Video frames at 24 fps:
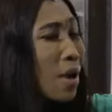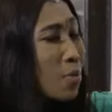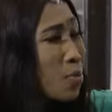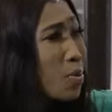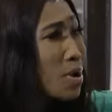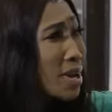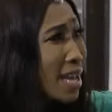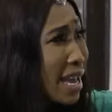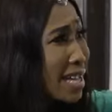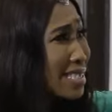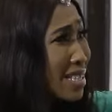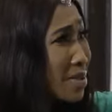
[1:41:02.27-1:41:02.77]
I
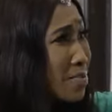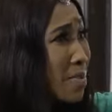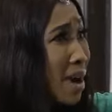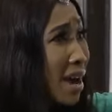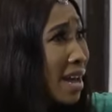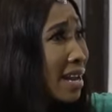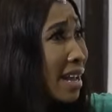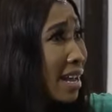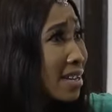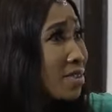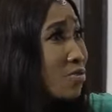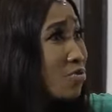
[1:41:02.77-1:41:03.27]
will get a
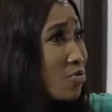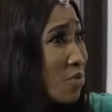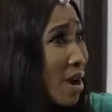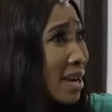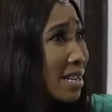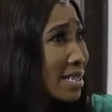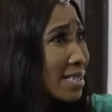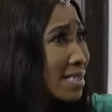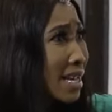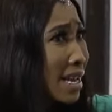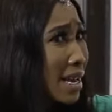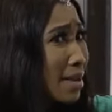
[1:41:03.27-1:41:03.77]
man at the
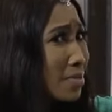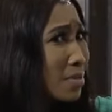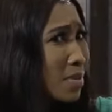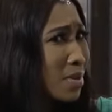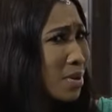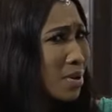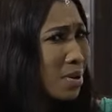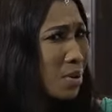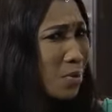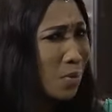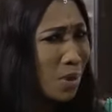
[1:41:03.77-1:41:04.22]
right time.